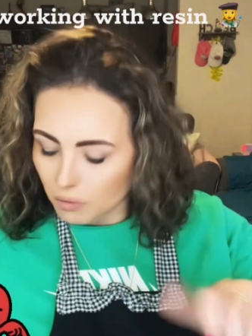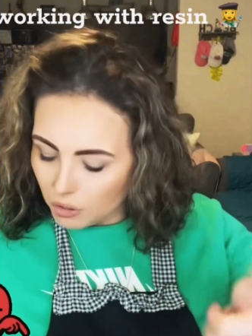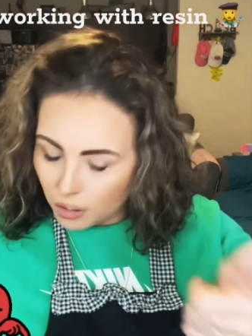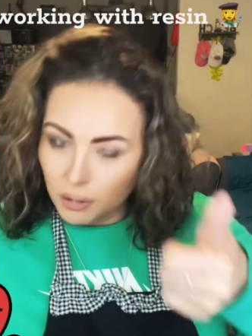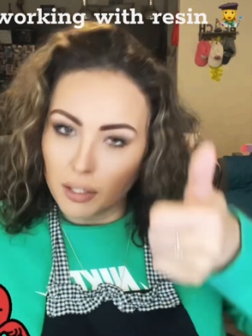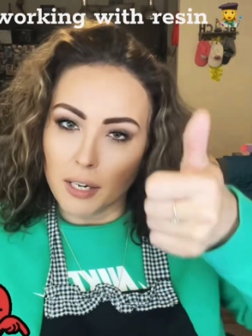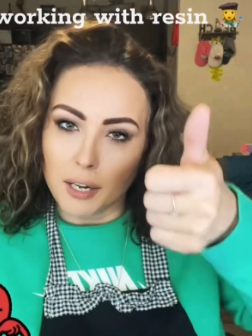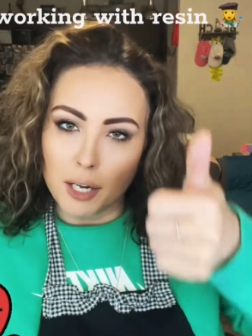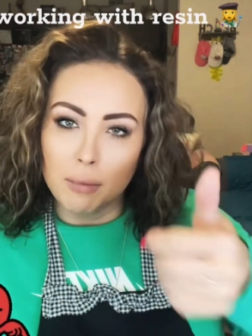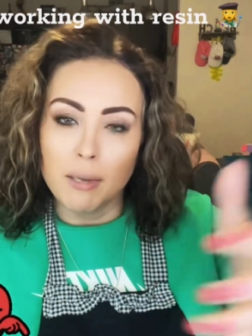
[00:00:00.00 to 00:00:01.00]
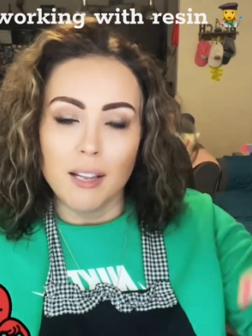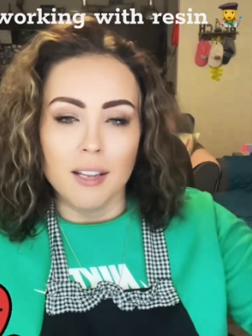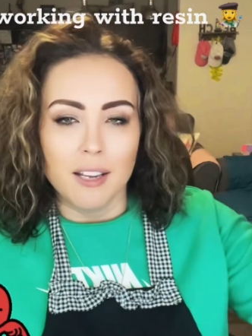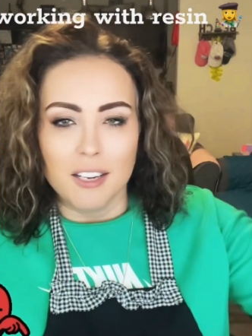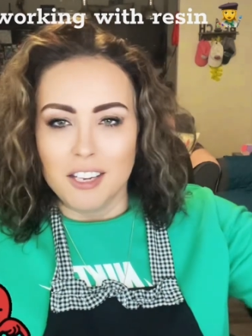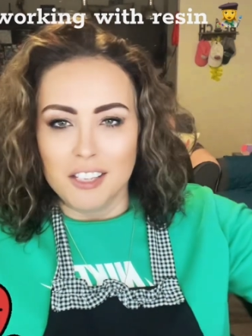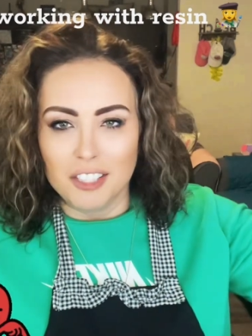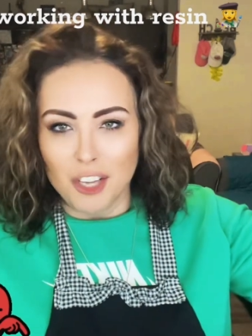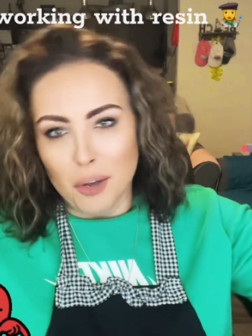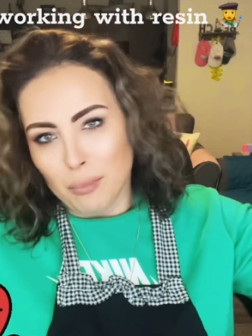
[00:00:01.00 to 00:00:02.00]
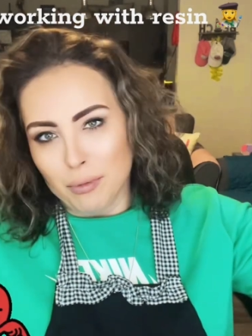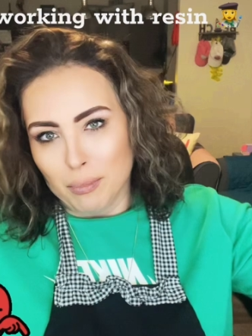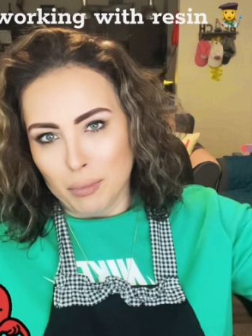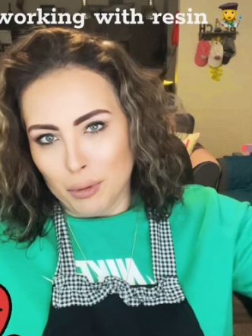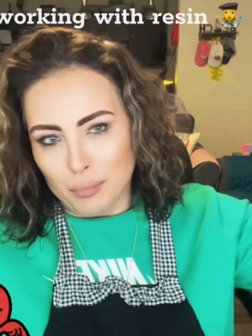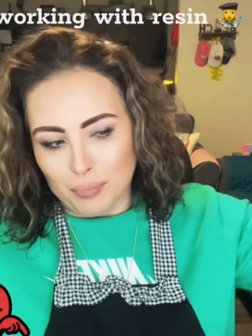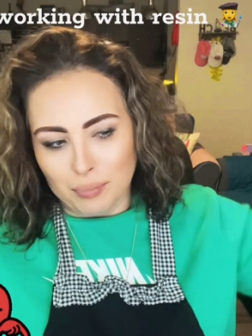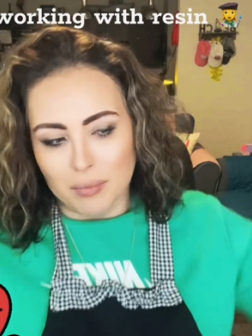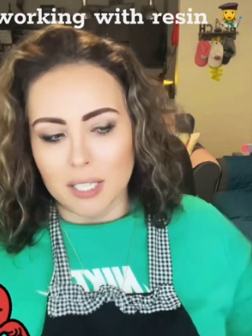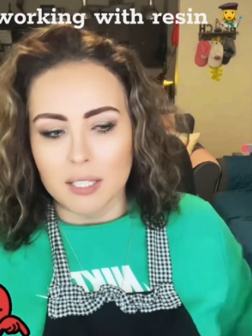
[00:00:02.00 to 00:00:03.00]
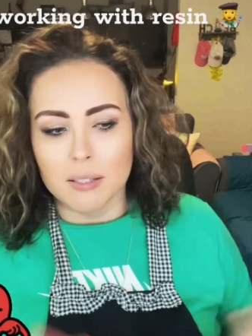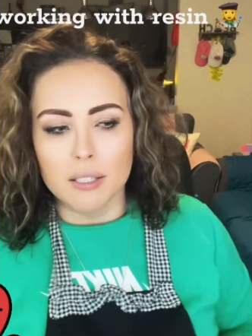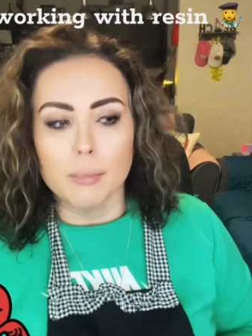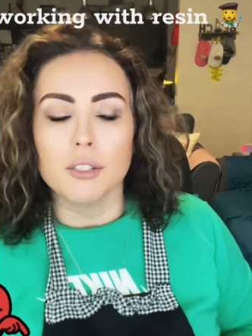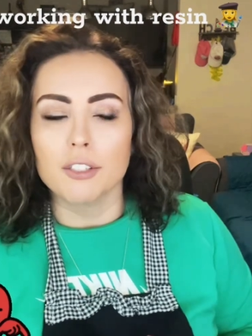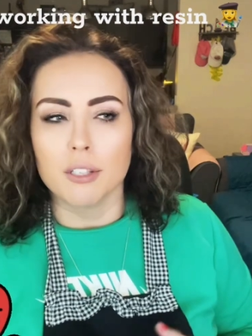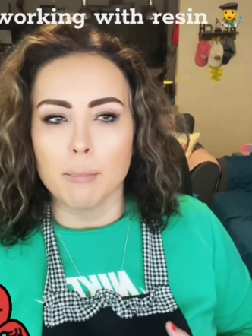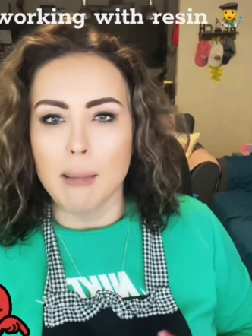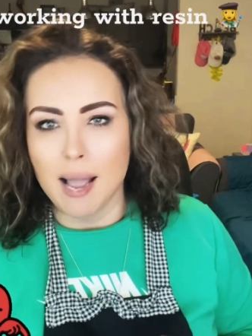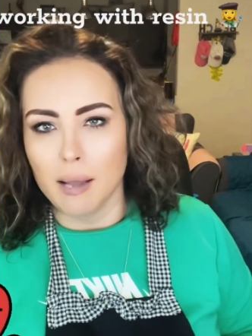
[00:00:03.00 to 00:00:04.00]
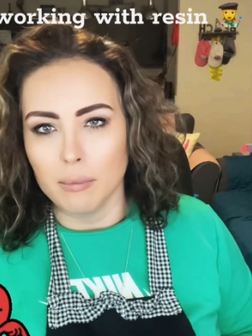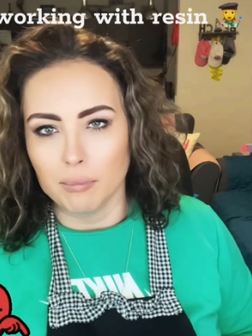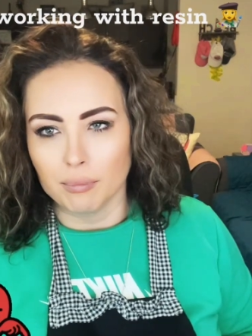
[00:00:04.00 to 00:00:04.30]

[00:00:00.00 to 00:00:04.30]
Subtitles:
Turn the knob and it heats up. Boom. It's similar to the mat.